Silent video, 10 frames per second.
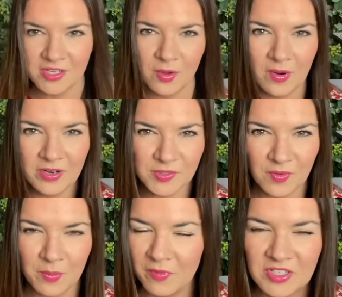know where it's
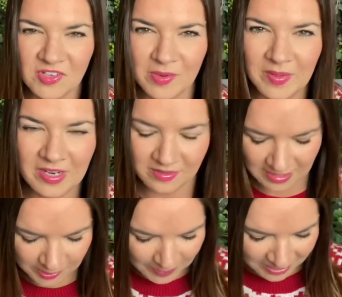from originally, but
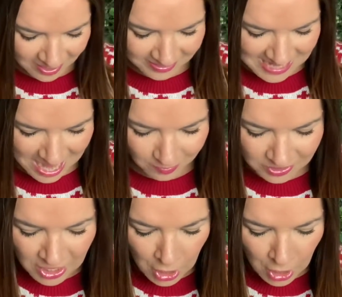it's been cut out.